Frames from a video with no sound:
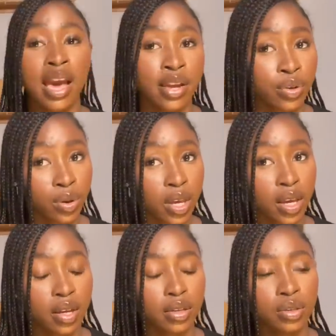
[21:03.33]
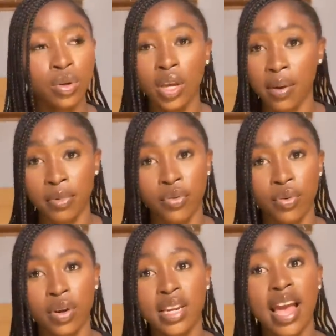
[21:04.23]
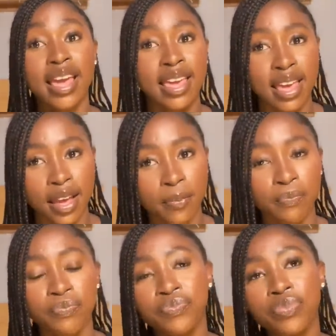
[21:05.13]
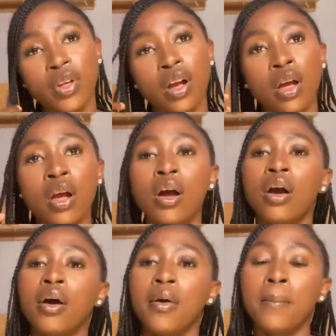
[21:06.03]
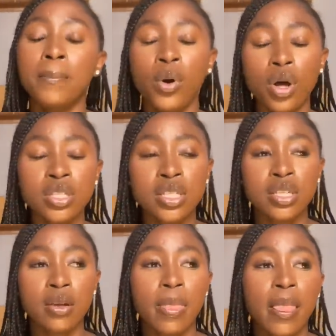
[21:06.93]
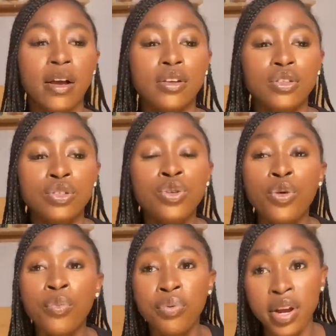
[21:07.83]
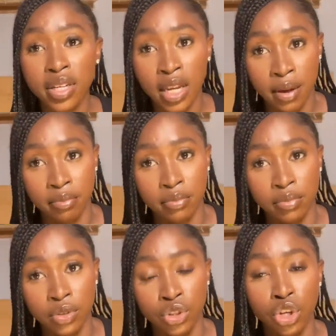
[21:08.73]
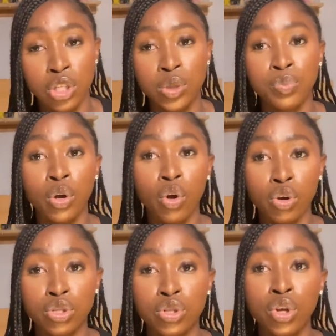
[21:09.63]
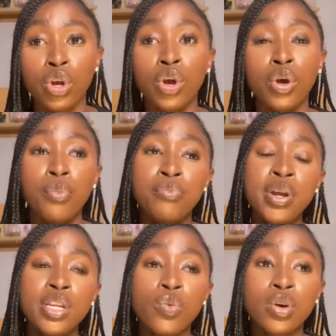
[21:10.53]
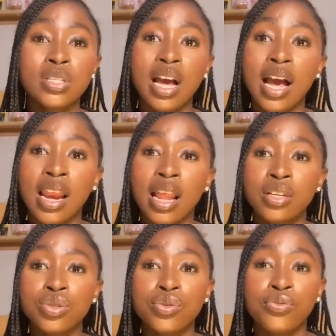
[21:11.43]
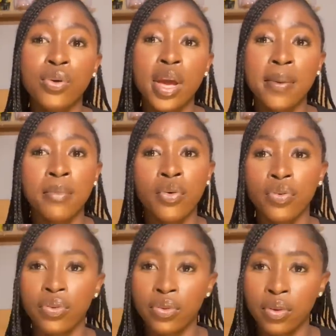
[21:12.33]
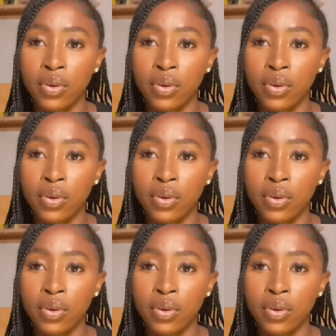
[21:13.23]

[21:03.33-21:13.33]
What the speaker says: are in UK. Don't get me wrong, they are here. But you'll bring them just because, bring the ones that can last you for a month.